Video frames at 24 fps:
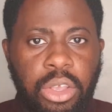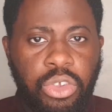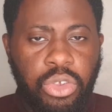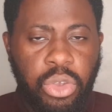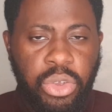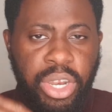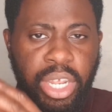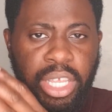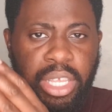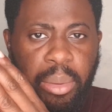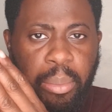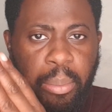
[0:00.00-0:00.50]
So you
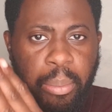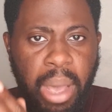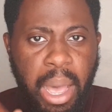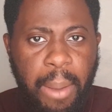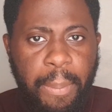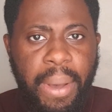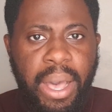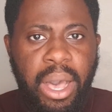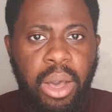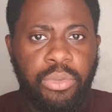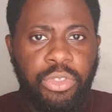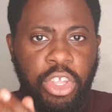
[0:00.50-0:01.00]
need to map
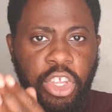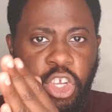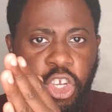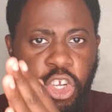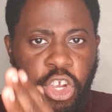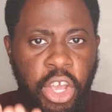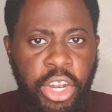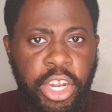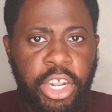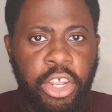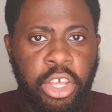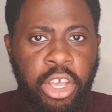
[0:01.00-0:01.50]
out the
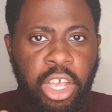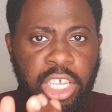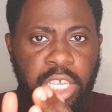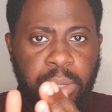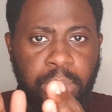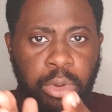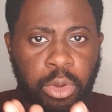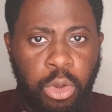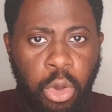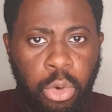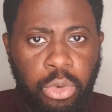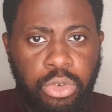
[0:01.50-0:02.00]
journey the
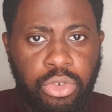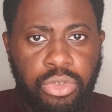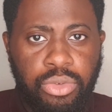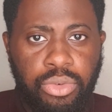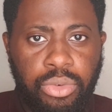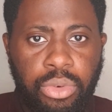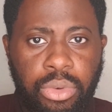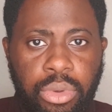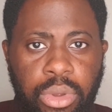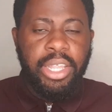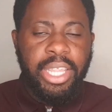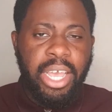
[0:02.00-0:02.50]
customer goes
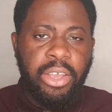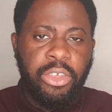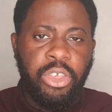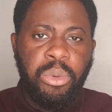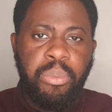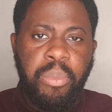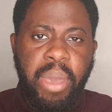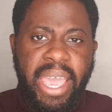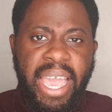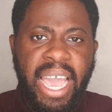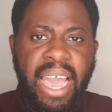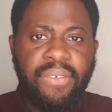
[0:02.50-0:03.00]
through. Now you
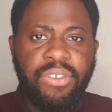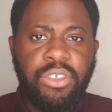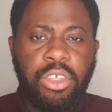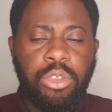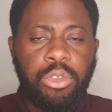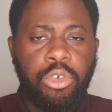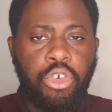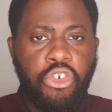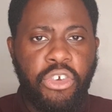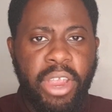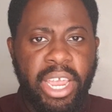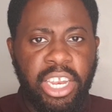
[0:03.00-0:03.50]
may have to
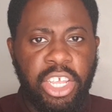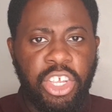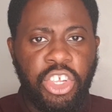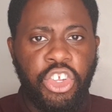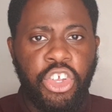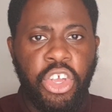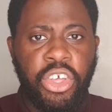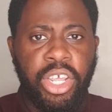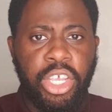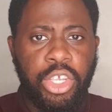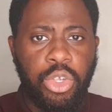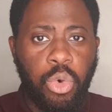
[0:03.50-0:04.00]
create these
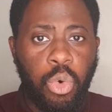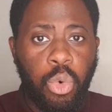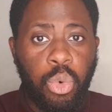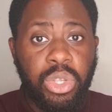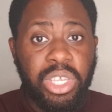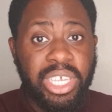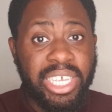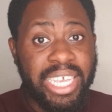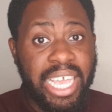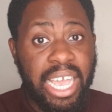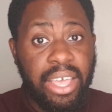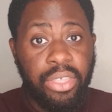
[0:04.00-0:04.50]
journeys all
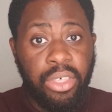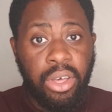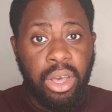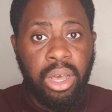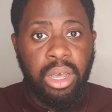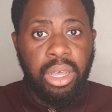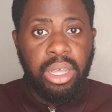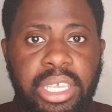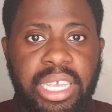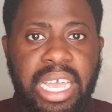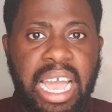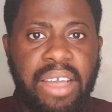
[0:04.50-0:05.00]
together
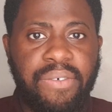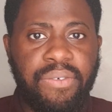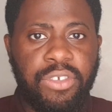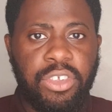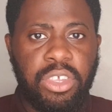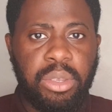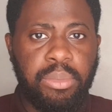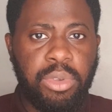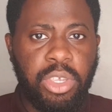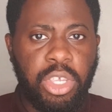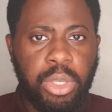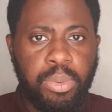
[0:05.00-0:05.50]
to have
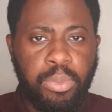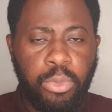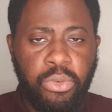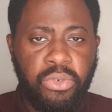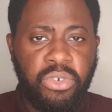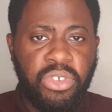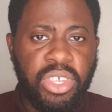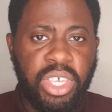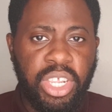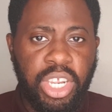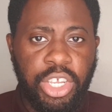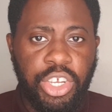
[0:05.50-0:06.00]
some smooth
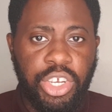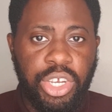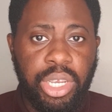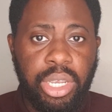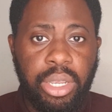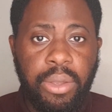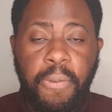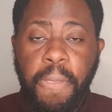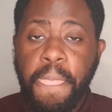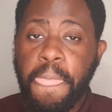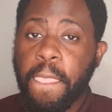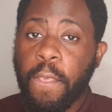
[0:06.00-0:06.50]
synergy,
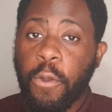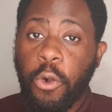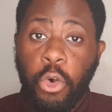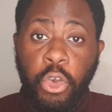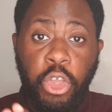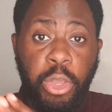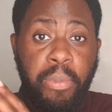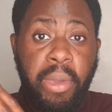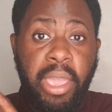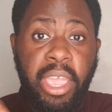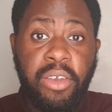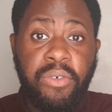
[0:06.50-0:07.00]
or you
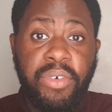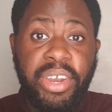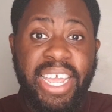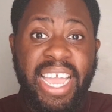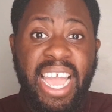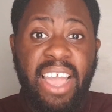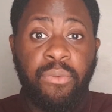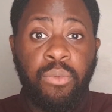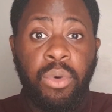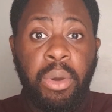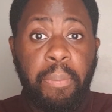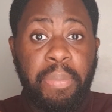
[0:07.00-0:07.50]
may already
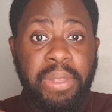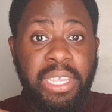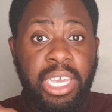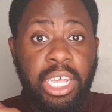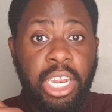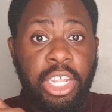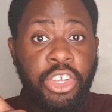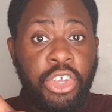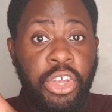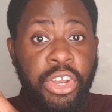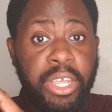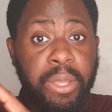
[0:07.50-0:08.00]
have one particular
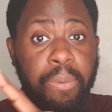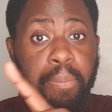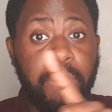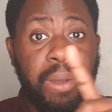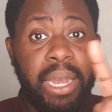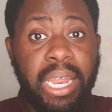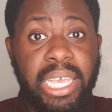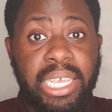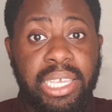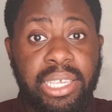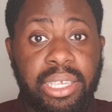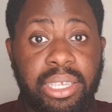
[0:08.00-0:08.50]
journey in
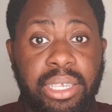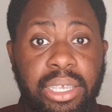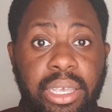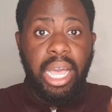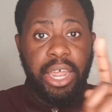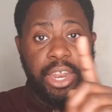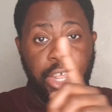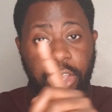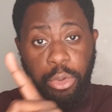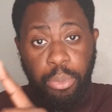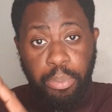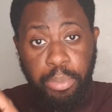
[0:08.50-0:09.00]
place and
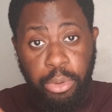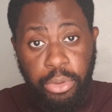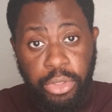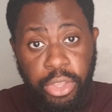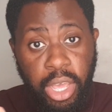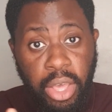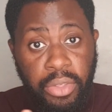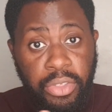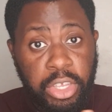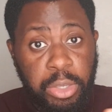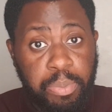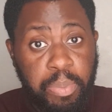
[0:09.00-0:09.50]
then you build the
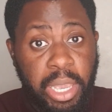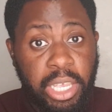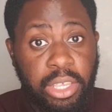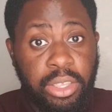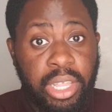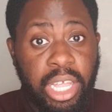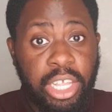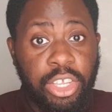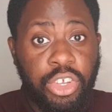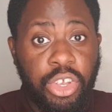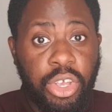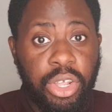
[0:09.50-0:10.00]
others based on
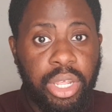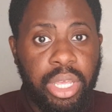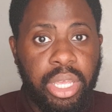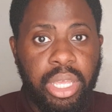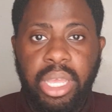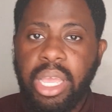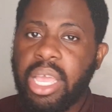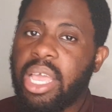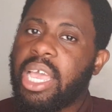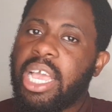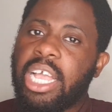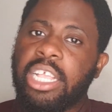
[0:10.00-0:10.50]
that journey.
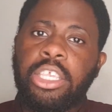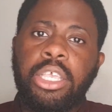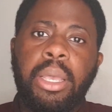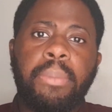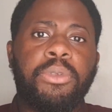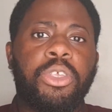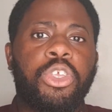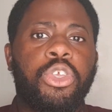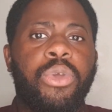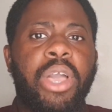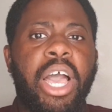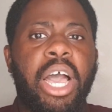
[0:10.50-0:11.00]
It's up
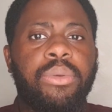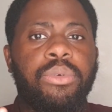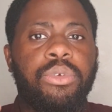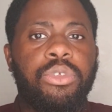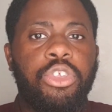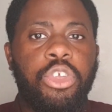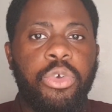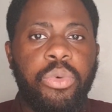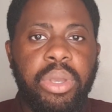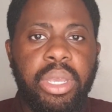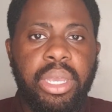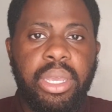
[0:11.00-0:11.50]
to you how you
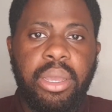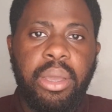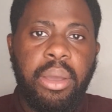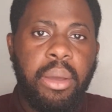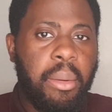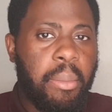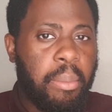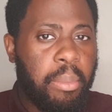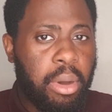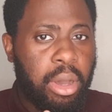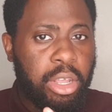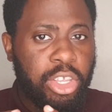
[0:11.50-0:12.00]
do it,
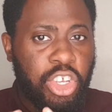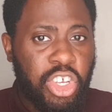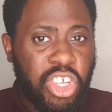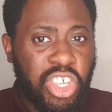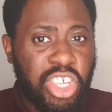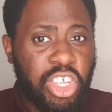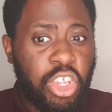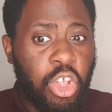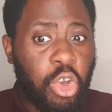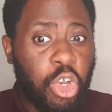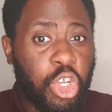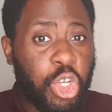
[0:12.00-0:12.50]
but just
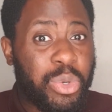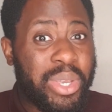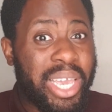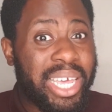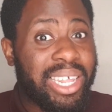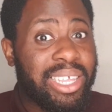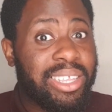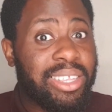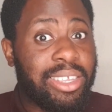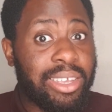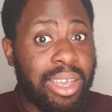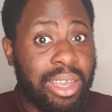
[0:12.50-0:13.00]
as long as you get
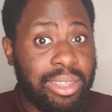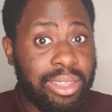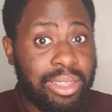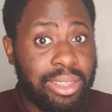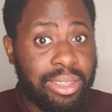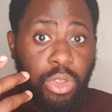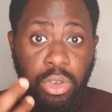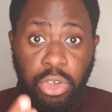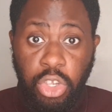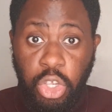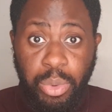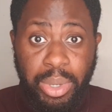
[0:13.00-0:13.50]
it done.
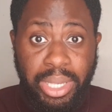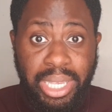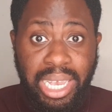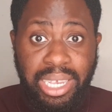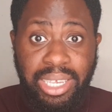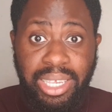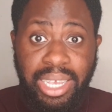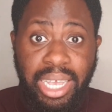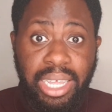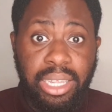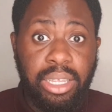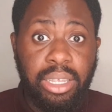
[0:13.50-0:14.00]
So as I
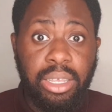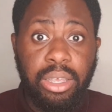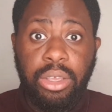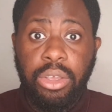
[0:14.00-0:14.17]
said,